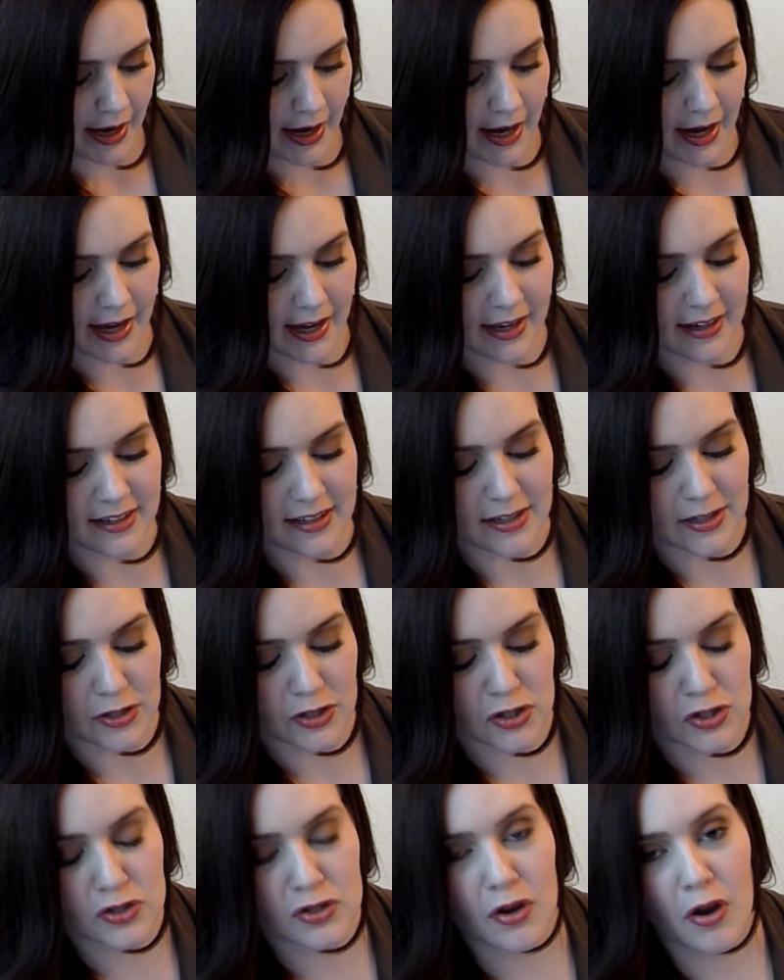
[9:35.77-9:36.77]
And
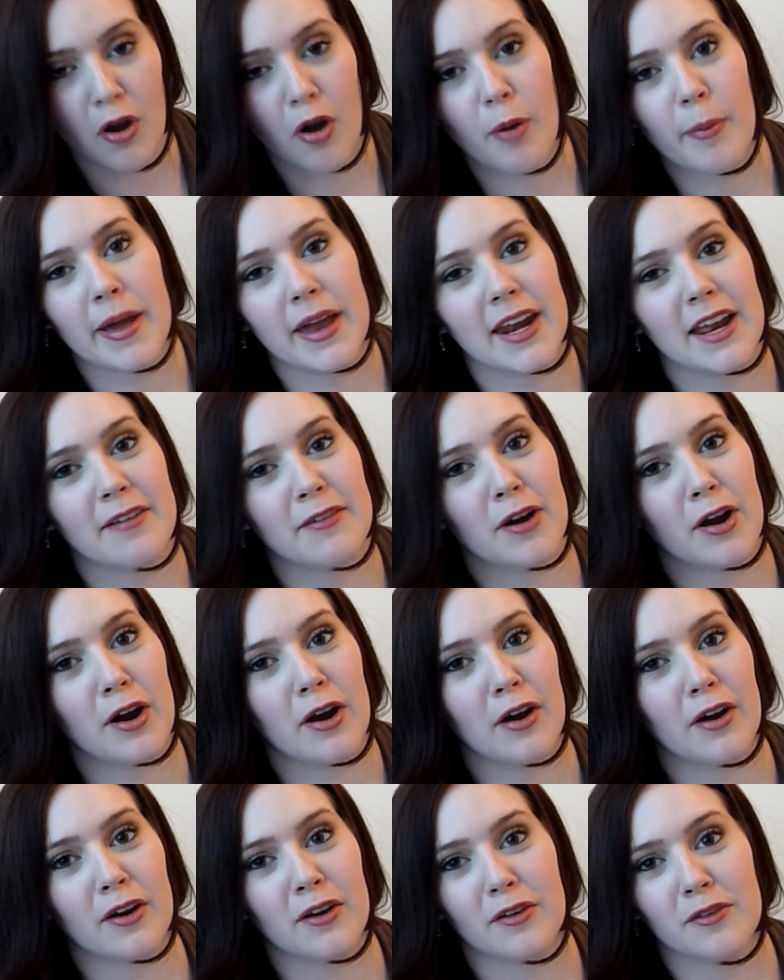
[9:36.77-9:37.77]
so many of
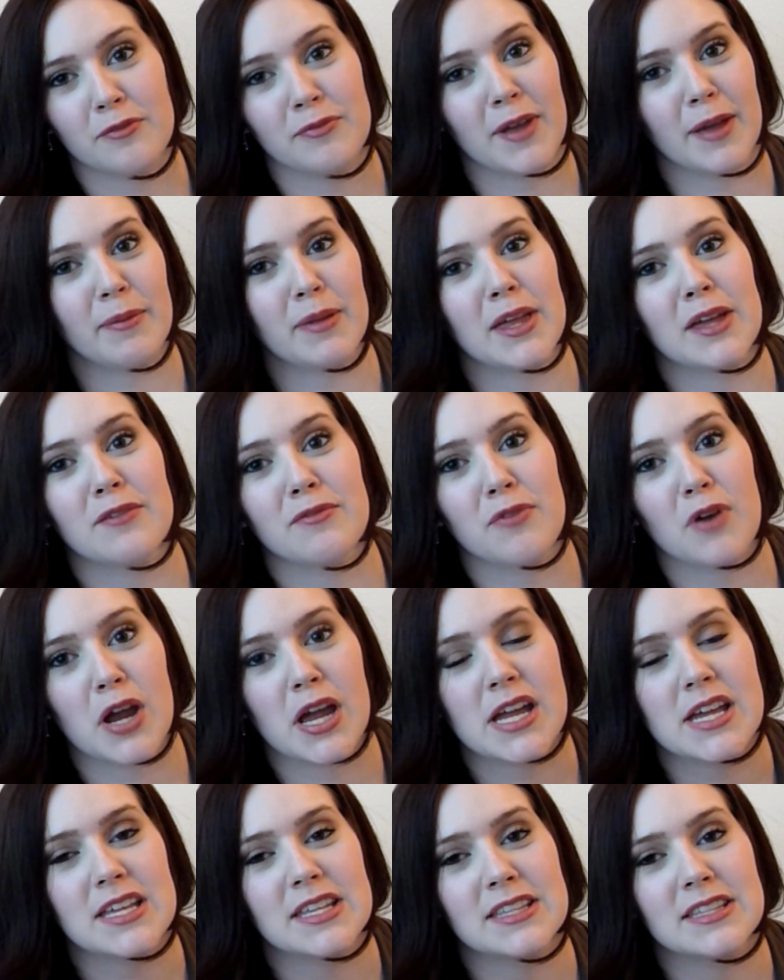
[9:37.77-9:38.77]
our family and
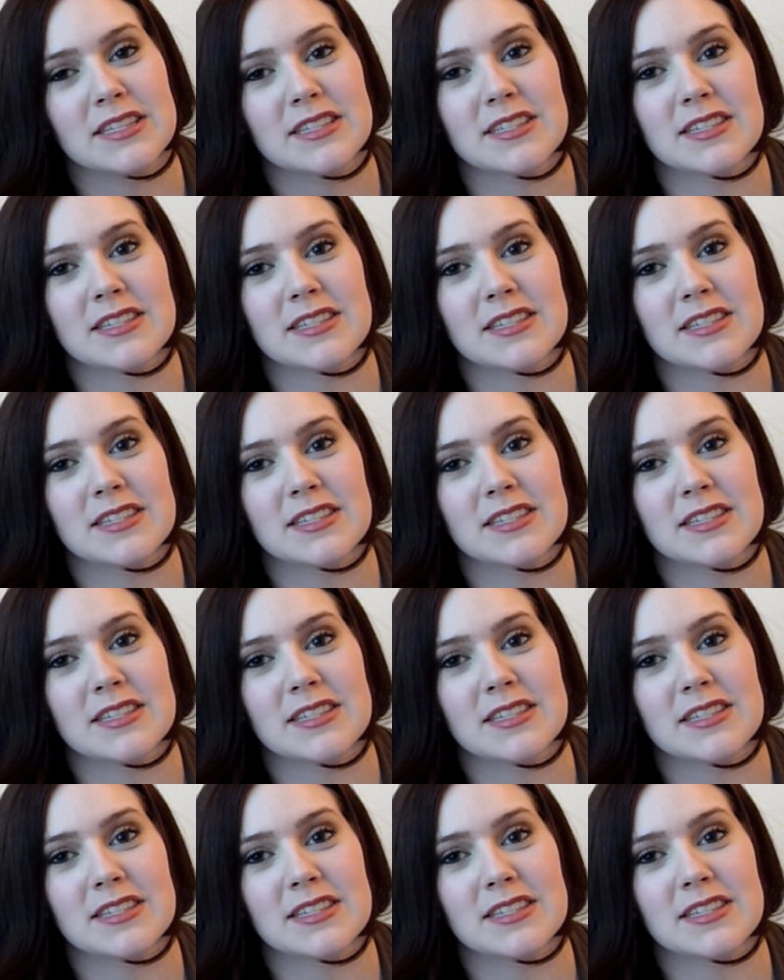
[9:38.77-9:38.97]
friends